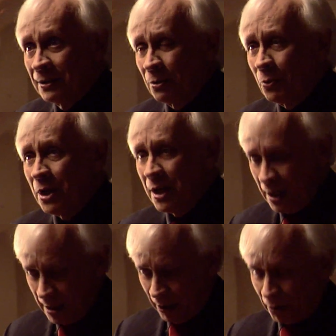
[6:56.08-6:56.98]
So we
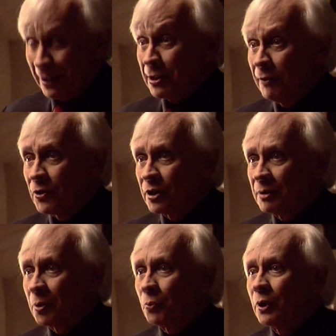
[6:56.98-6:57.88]
need
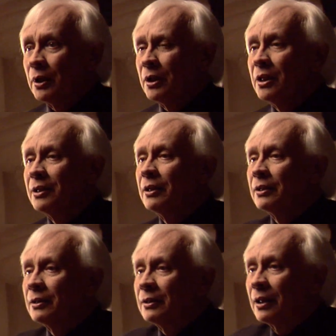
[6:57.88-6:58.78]
connectivity, but we need
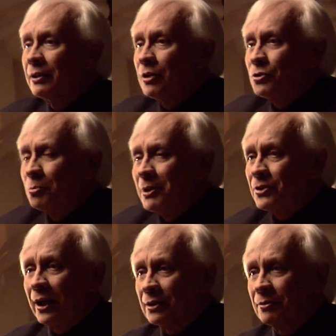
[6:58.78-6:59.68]
that there should be
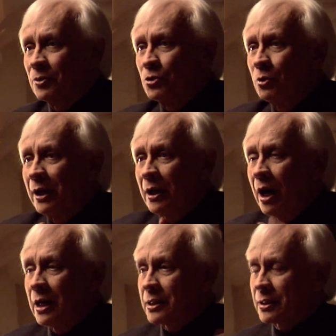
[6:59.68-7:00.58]
cells. You can
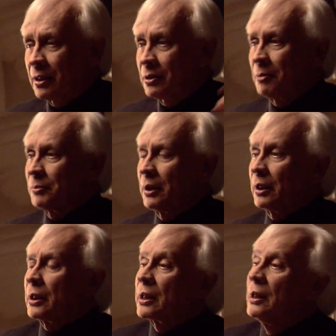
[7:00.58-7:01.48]
ask something
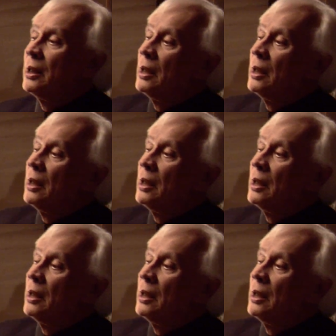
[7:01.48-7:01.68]
like,